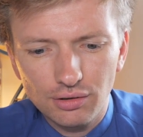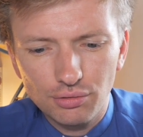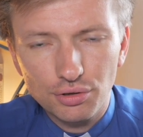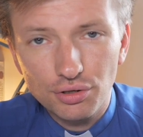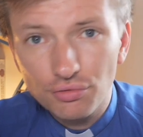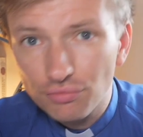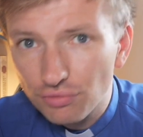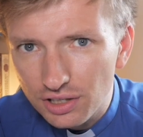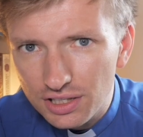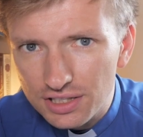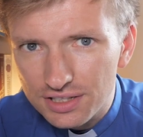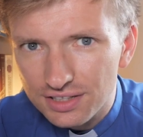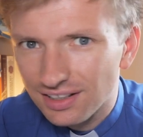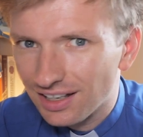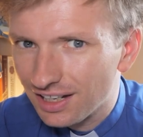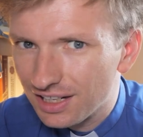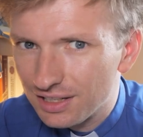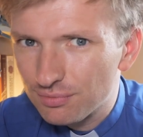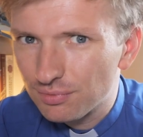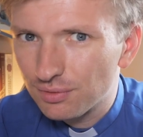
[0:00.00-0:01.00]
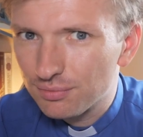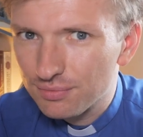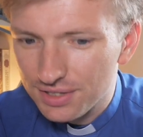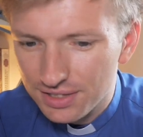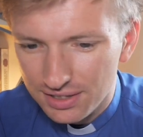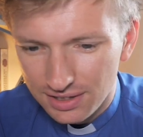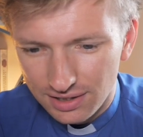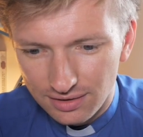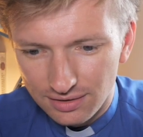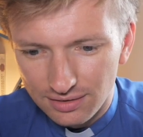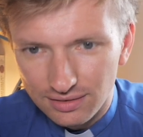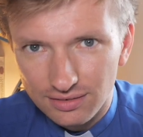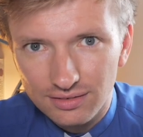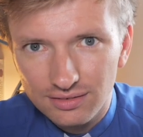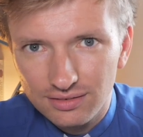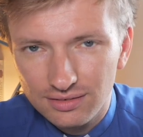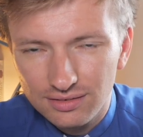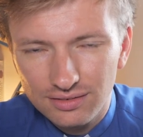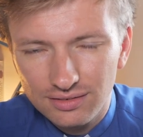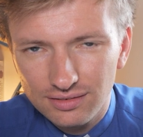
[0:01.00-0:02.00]
Well, the reason Abram's sin
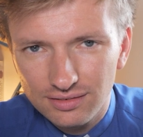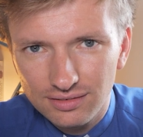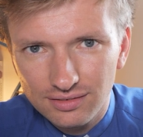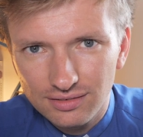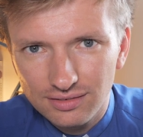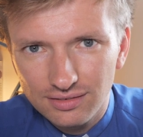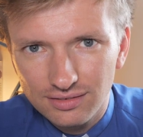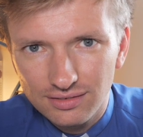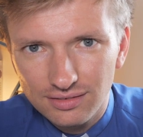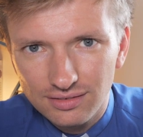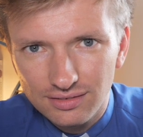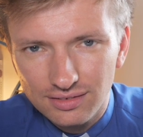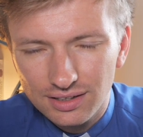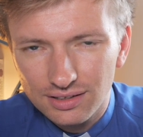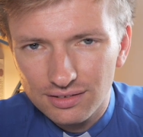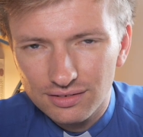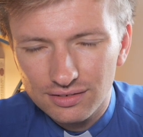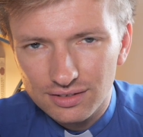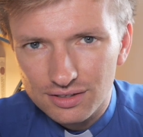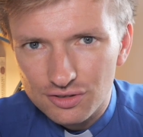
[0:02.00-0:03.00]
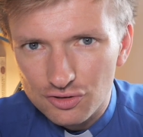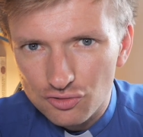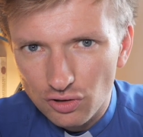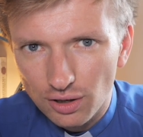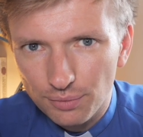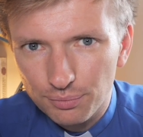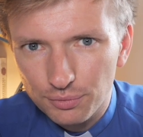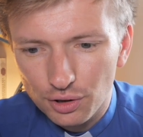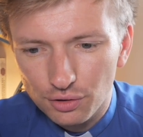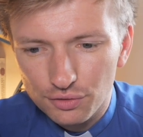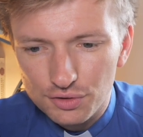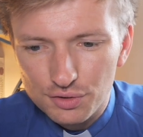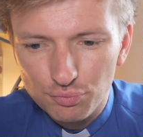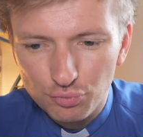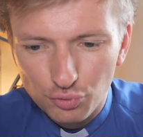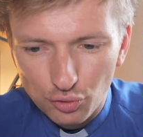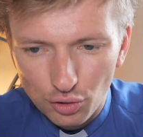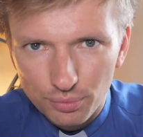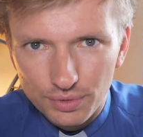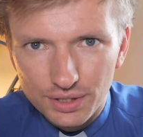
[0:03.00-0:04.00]
didn't disrupt God's
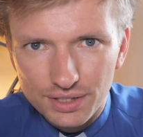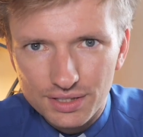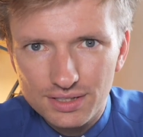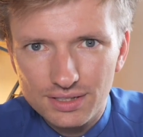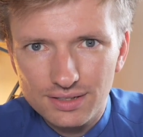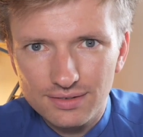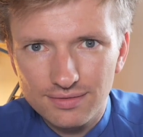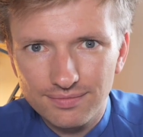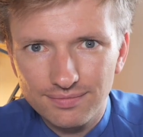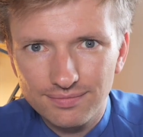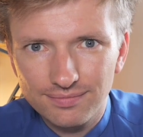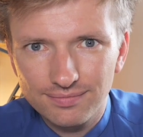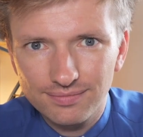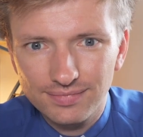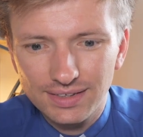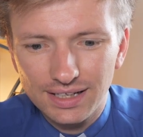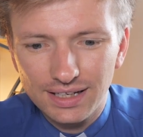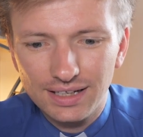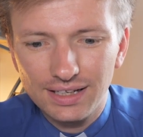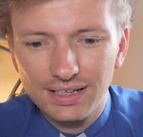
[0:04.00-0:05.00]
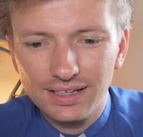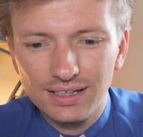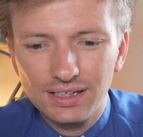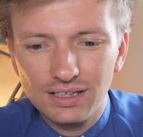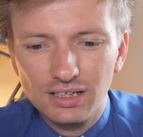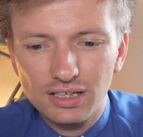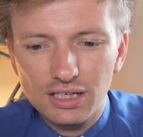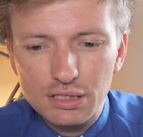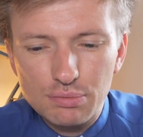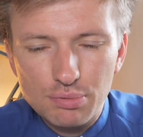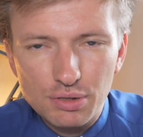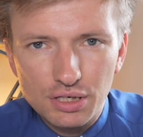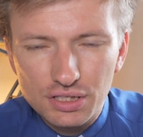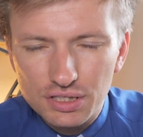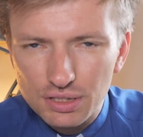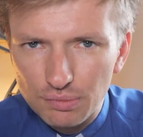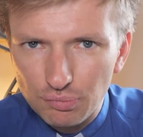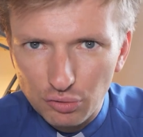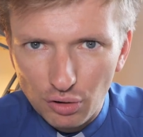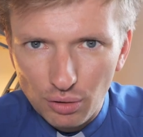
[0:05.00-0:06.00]
promise is
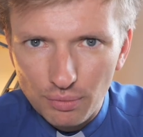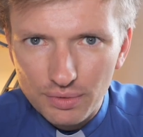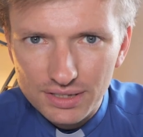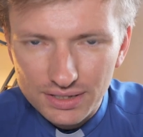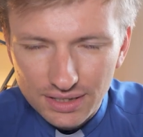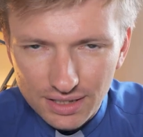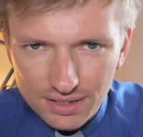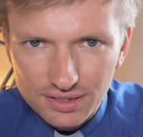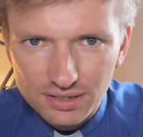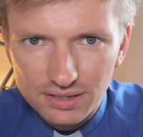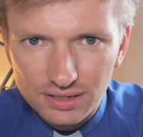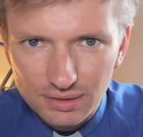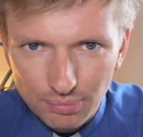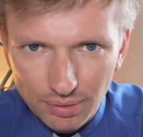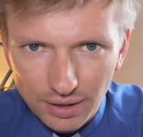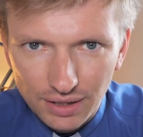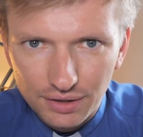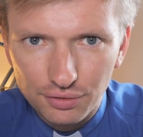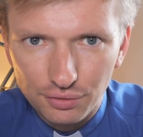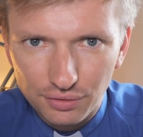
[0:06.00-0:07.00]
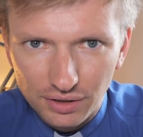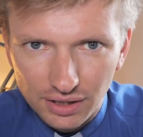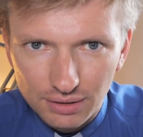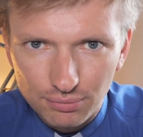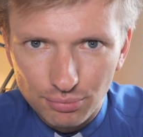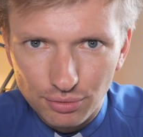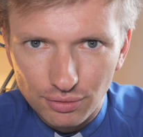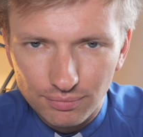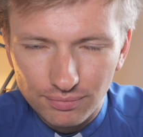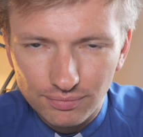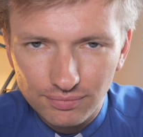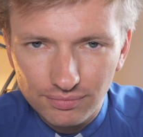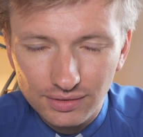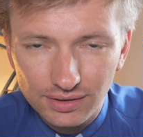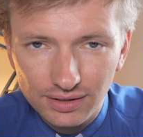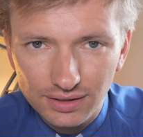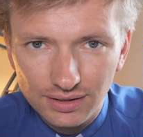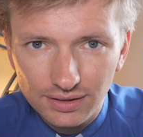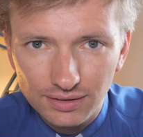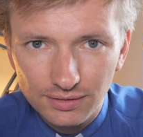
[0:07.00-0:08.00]
because the promise doesn't depend on Abram,
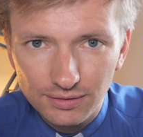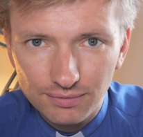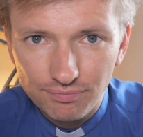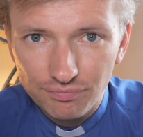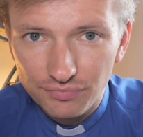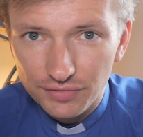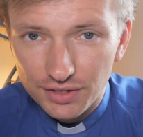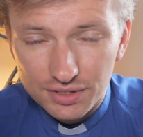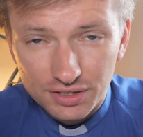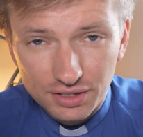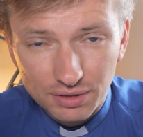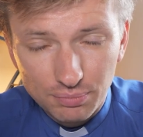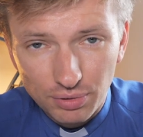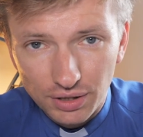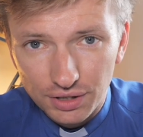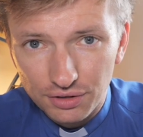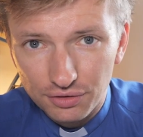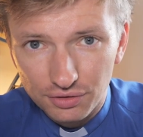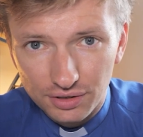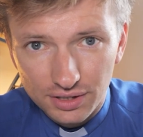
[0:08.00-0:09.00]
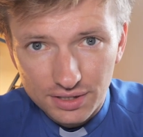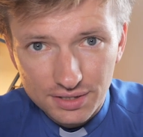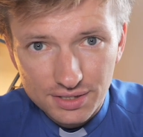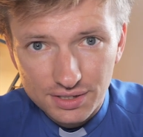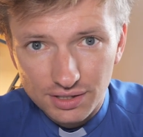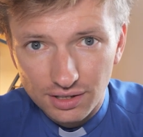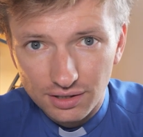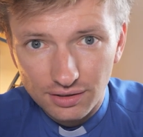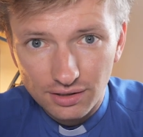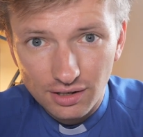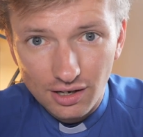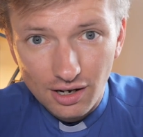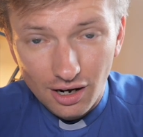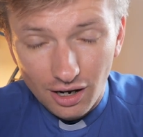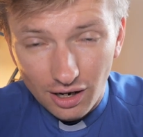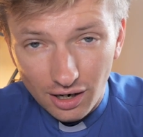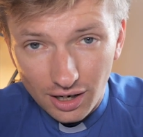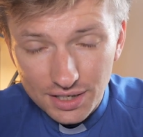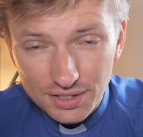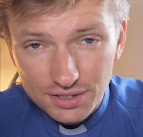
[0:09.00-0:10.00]
doesn't depend on his son
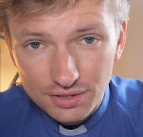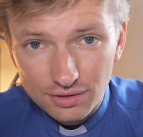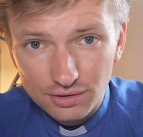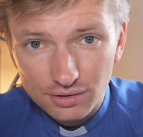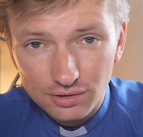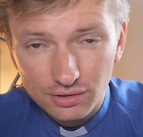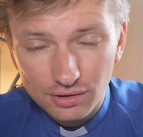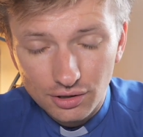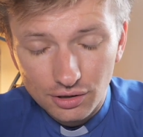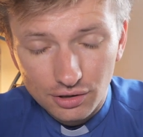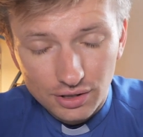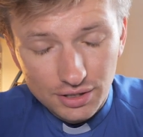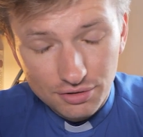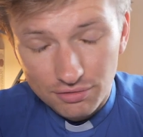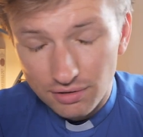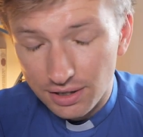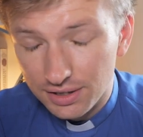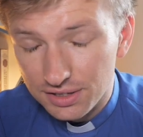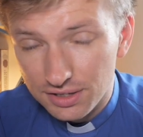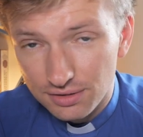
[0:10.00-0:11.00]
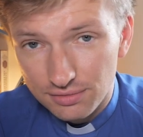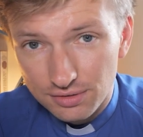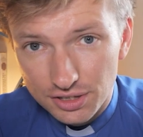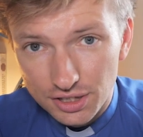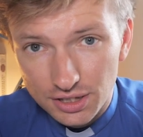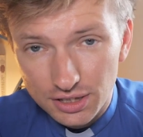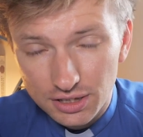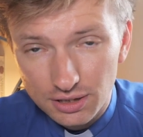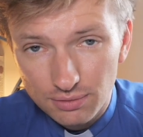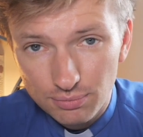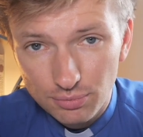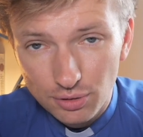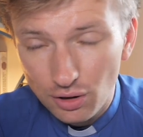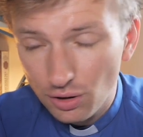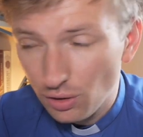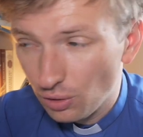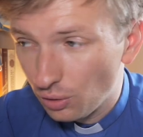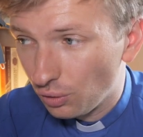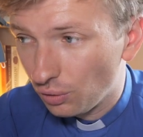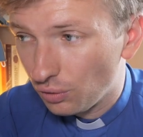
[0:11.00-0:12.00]
Isaac, his grandson Jacob,
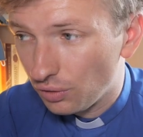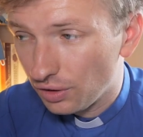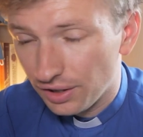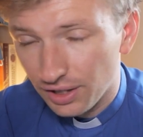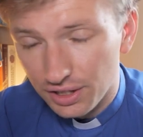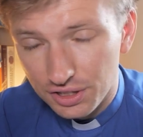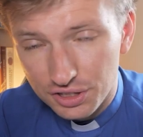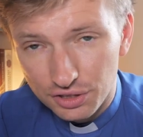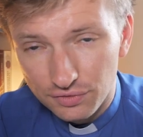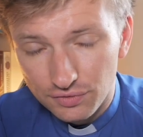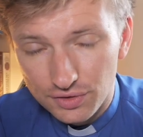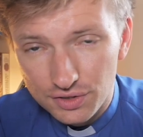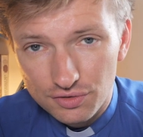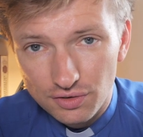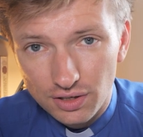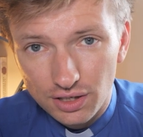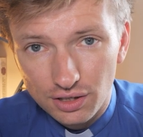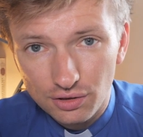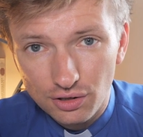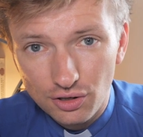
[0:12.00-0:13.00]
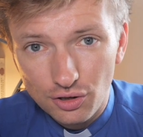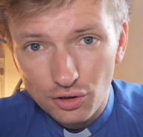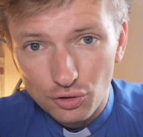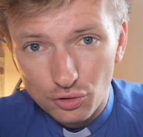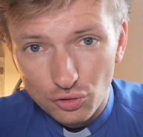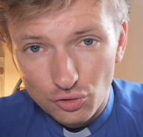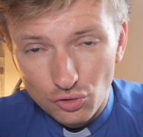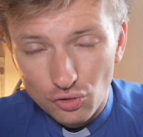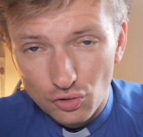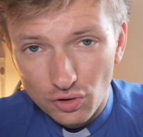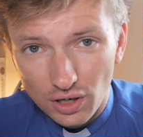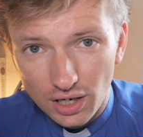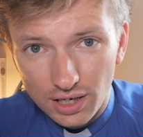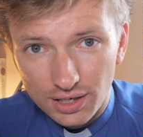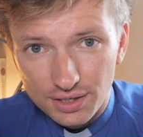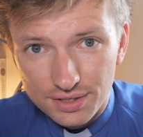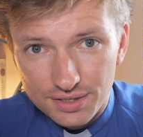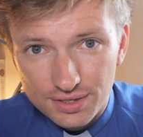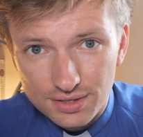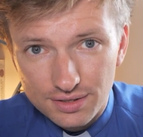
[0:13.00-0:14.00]
or the nation of Israel, or
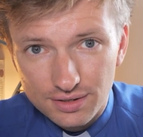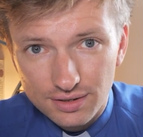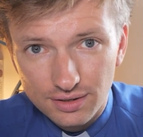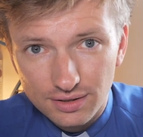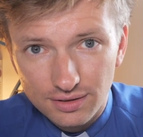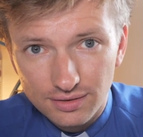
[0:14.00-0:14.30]
us.